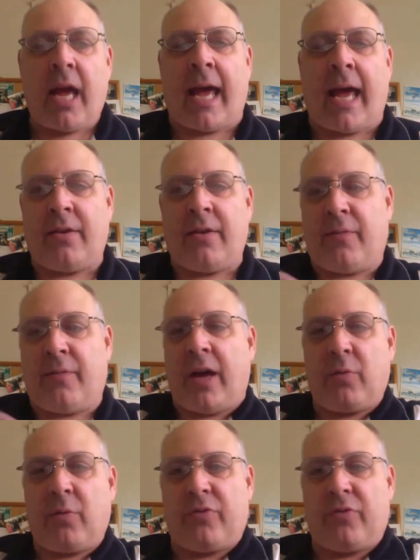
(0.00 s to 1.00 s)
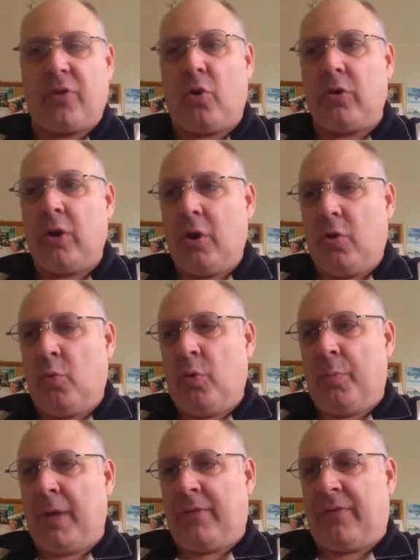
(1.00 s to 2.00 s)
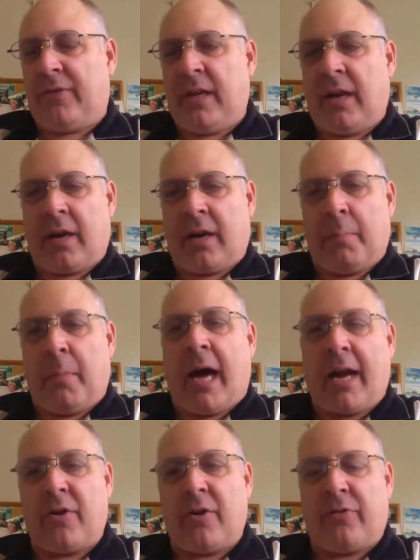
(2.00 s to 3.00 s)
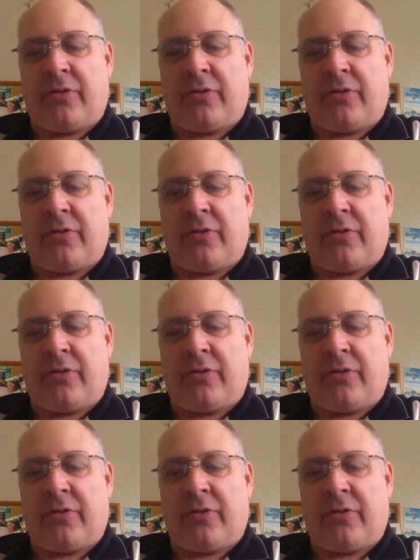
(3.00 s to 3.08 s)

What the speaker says: and the final result would be seen on a monitor,